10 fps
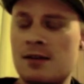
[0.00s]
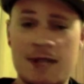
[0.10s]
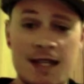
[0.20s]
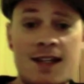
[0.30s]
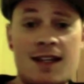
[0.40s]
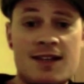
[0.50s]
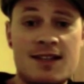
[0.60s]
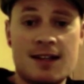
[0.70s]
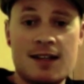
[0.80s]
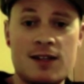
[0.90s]
keen to get
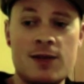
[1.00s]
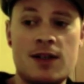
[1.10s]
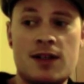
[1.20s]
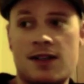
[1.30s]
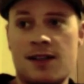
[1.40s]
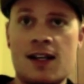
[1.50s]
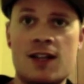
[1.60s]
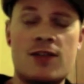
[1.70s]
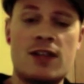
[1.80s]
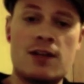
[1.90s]
stuck into it, and the
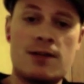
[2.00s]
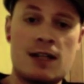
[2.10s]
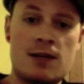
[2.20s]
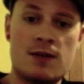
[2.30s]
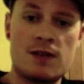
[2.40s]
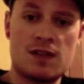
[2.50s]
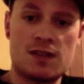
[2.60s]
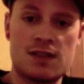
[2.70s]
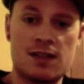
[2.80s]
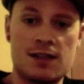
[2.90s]
last video really was
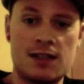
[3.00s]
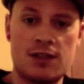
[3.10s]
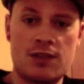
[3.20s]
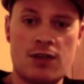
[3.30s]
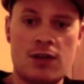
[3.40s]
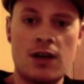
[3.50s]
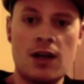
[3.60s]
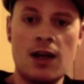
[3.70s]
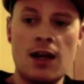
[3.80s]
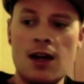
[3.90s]
just a little intro.
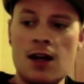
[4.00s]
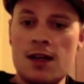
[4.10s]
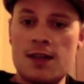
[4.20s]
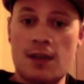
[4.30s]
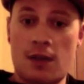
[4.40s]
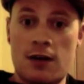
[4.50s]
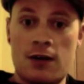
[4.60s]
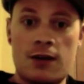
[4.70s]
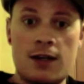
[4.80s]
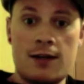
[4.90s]

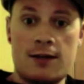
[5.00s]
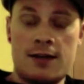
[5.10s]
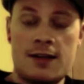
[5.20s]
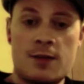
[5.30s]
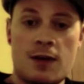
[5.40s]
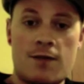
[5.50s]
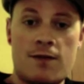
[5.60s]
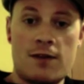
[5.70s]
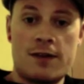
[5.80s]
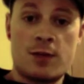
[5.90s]
So here is my
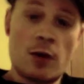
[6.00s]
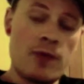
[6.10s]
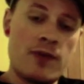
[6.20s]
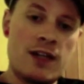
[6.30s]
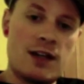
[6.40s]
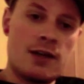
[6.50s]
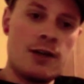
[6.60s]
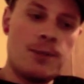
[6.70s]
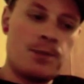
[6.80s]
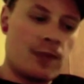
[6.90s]
first proper
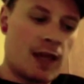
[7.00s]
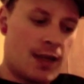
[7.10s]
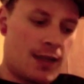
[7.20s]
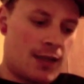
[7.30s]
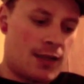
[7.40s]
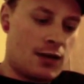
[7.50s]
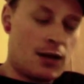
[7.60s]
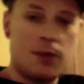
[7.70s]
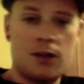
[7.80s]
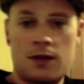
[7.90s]
video, and
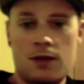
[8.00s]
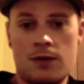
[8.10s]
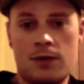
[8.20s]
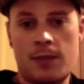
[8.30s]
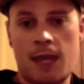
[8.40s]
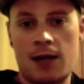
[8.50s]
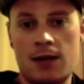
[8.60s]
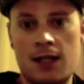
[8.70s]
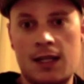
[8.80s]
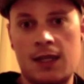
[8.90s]
I'm going to talk
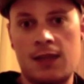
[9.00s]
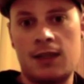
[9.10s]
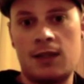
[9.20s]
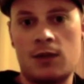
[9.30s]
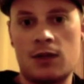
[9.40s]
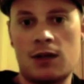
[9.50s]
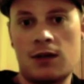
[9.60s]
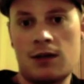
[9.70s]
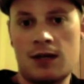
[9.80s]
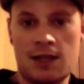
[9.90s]
about getting the working
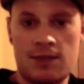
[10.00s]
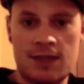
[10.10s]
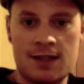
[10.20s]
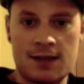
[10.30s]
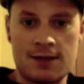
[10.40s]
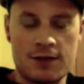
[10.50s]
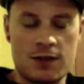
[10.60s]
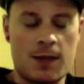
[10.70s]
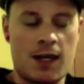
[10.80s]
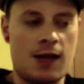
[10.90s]
holiday visa for
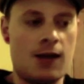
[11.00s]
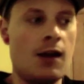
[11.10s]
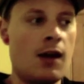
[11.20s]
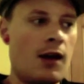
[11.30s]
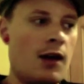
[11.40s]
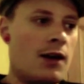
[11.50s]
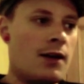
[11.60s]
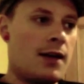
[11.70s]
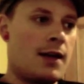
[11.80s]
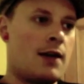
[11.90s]
Japan.
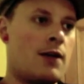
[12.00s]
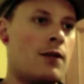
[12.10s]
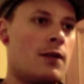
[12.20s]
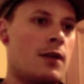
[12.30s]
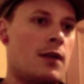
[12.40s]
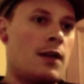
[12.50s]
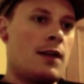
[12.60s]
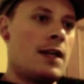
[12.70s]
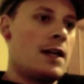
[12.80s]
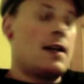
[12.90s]
Now,
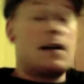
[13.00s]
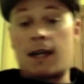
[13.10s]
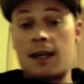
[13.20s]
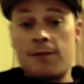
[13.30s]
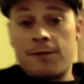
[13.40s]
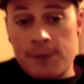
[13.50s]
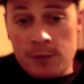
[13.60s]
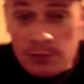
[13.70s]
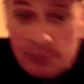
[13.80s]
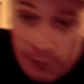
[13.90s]
there are
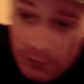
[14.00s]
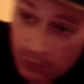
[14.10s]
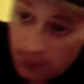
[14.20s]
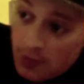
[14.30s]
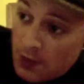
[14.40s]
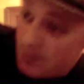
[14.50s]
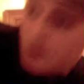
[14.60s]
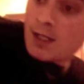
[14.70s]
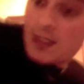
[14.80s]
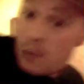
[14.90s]
there are
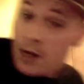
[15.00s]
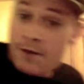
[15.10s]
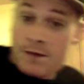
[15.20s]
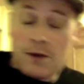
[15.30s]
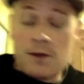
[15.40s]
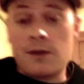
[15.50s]
certainly quite a few